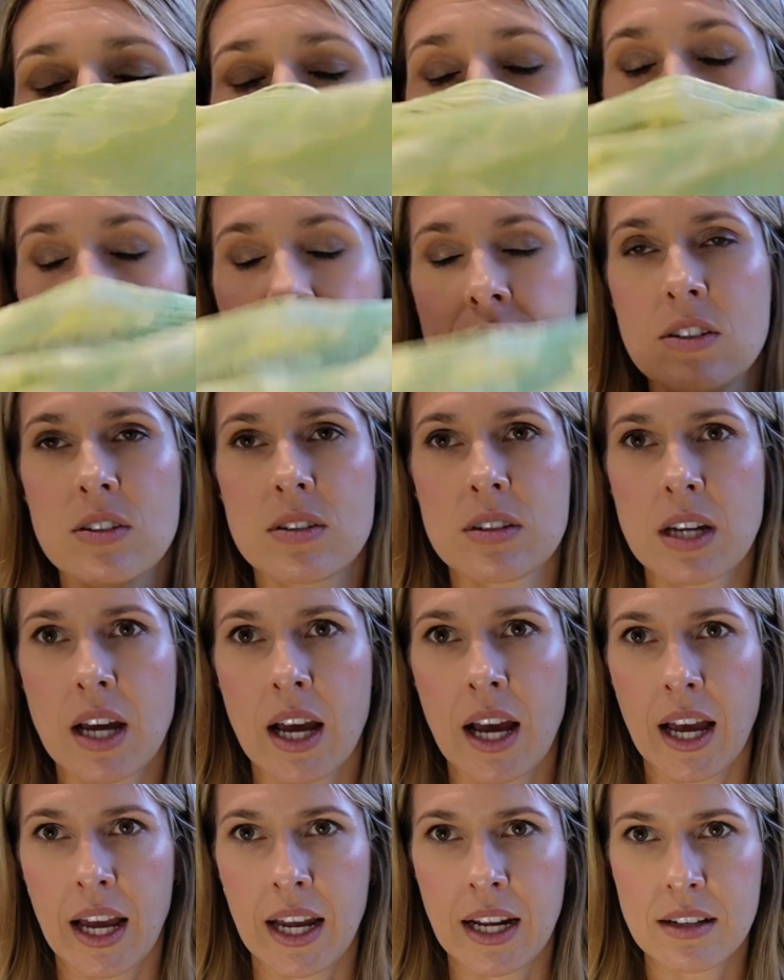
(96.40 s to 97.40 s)
I
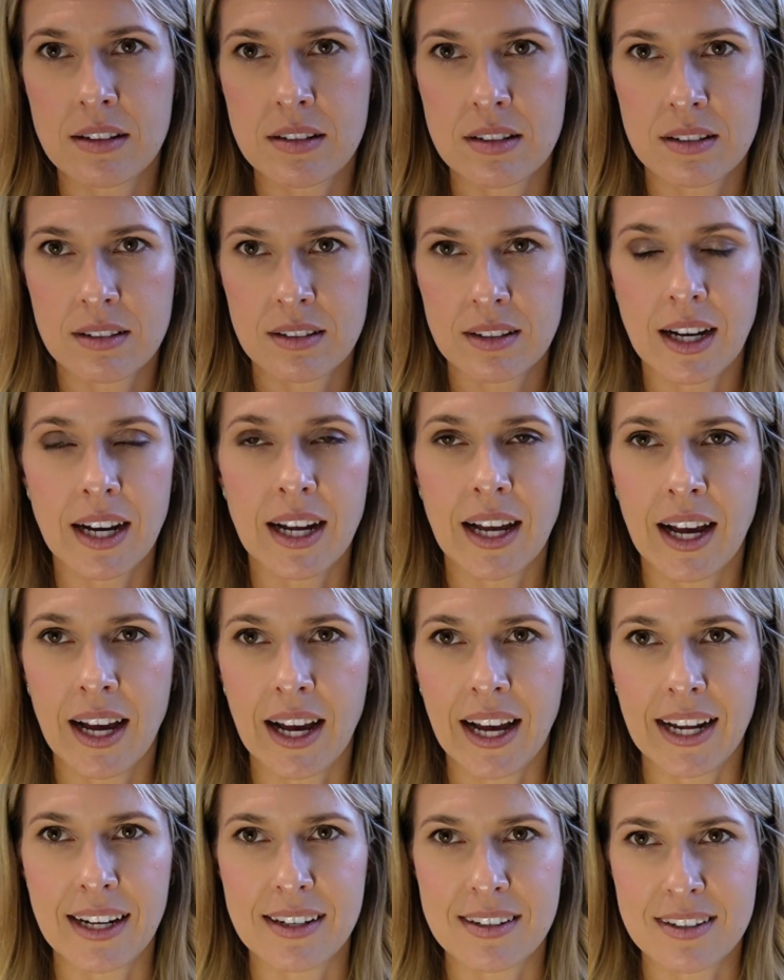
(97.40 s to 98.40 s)

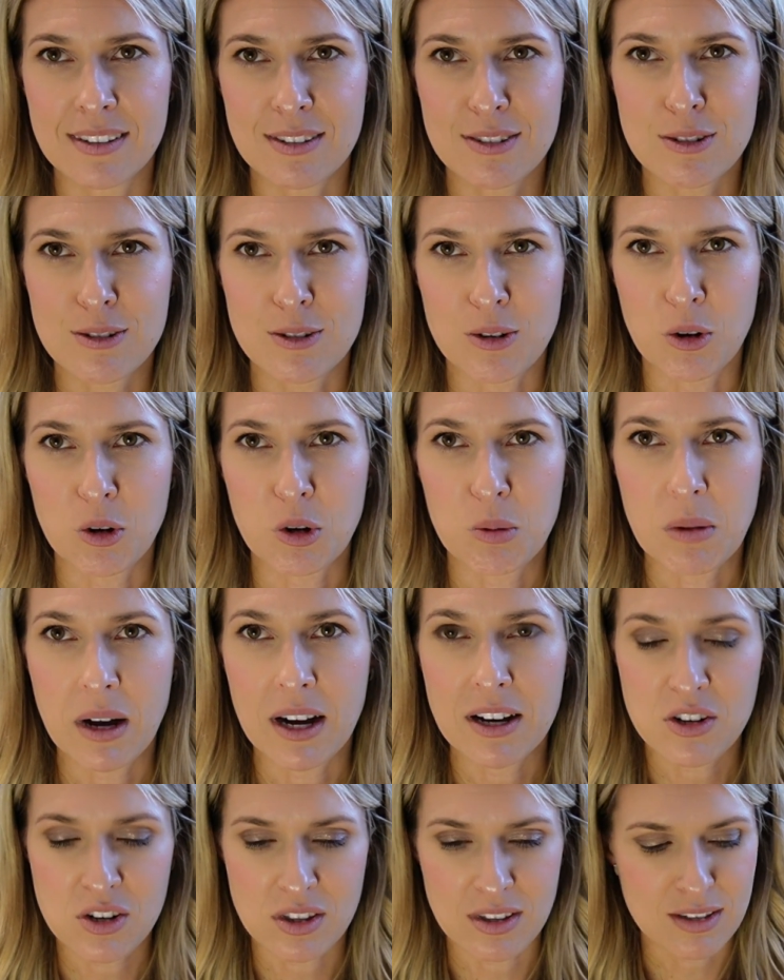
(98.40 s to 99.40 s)
hate it so
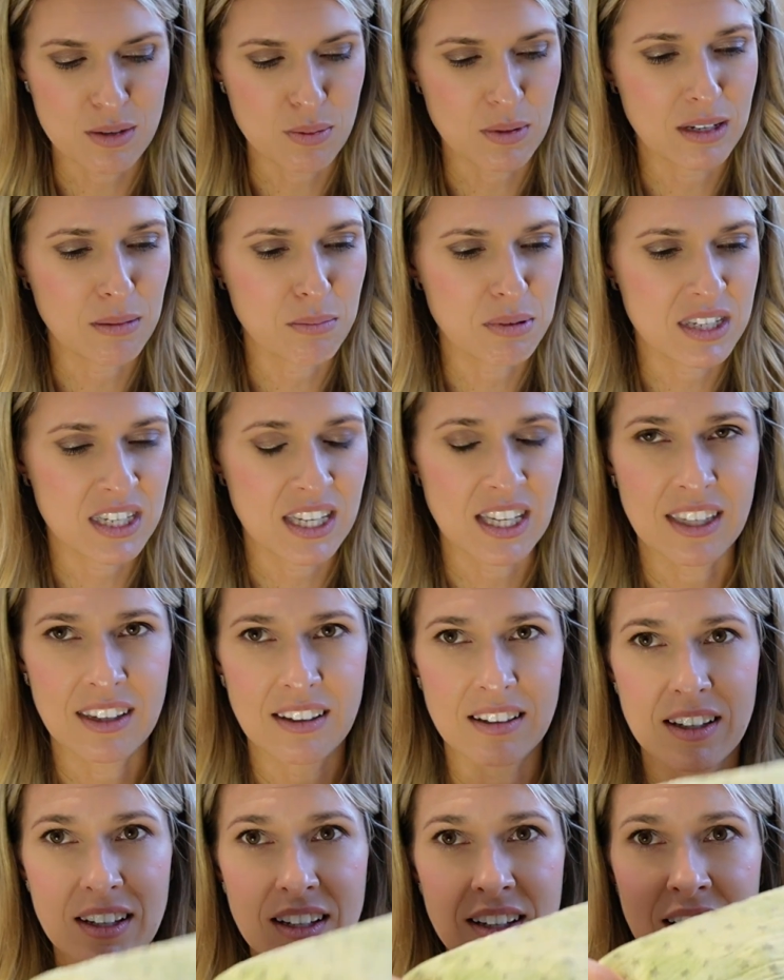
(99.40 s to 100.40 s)
much. This one in
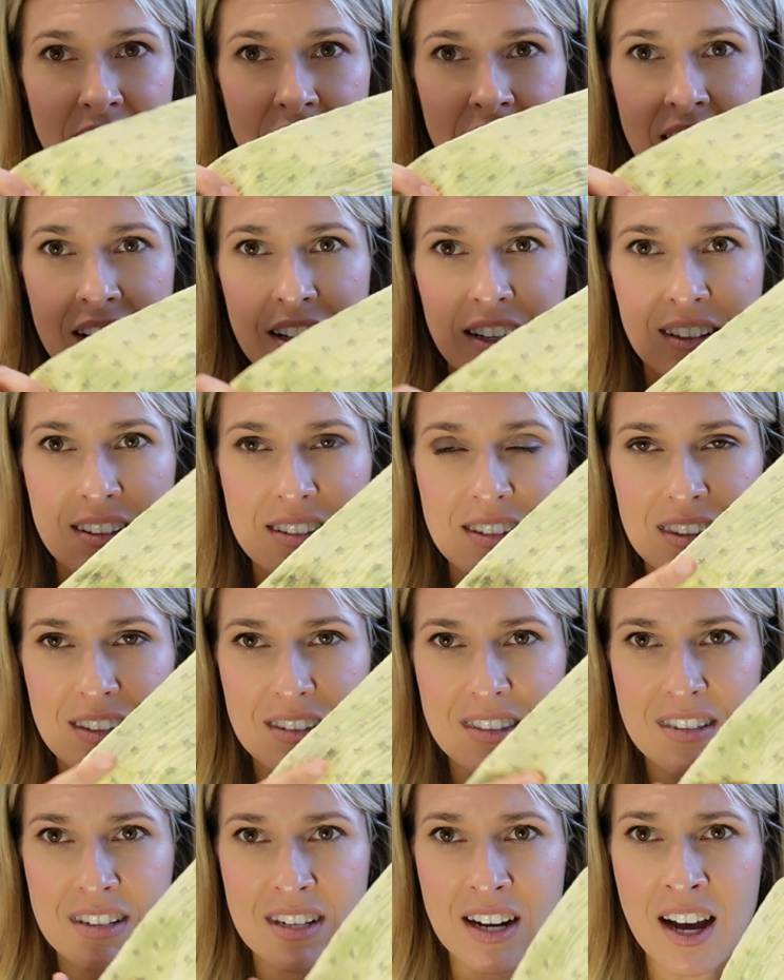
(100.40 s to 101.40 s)
particular, because of the
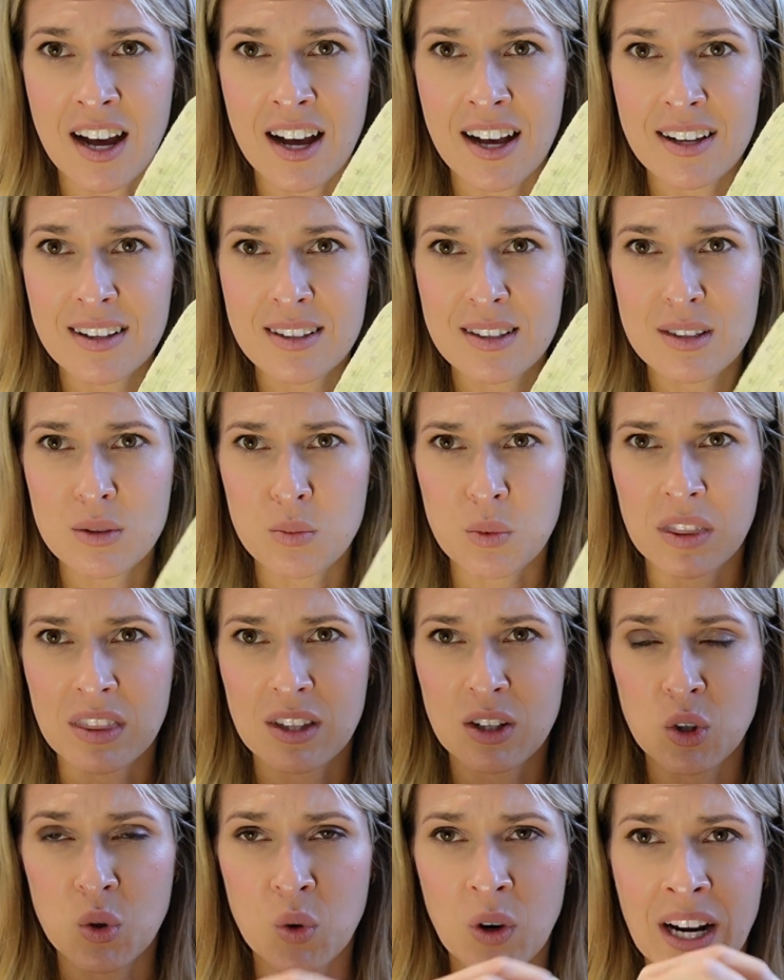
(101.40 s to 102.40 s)
stars with the
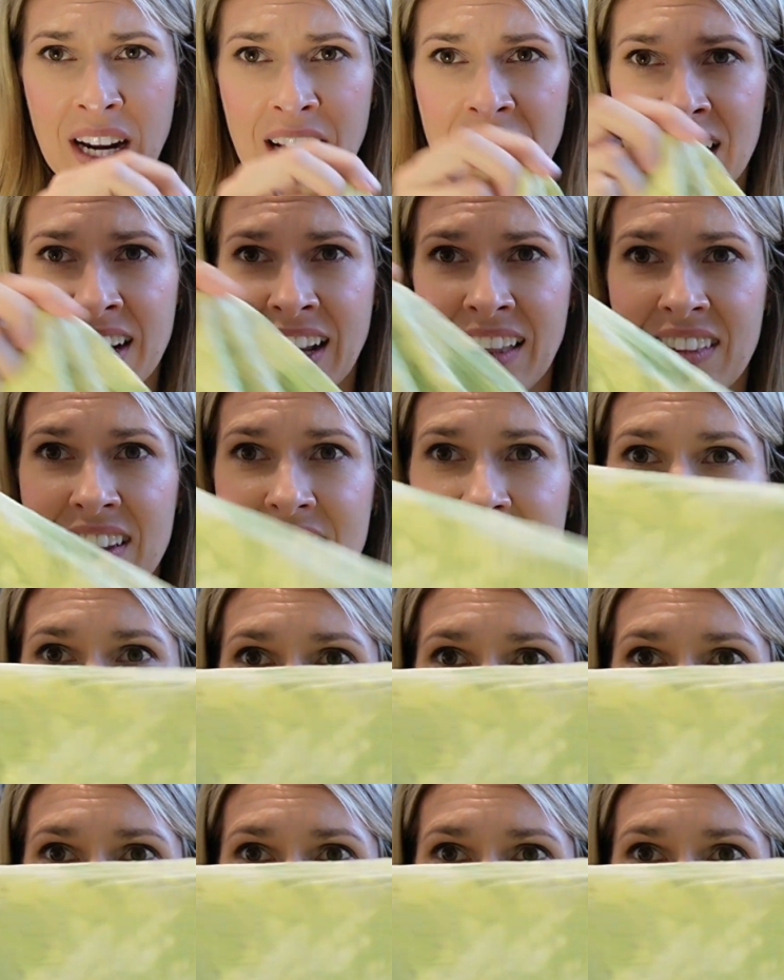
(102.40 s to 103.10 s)
green and then the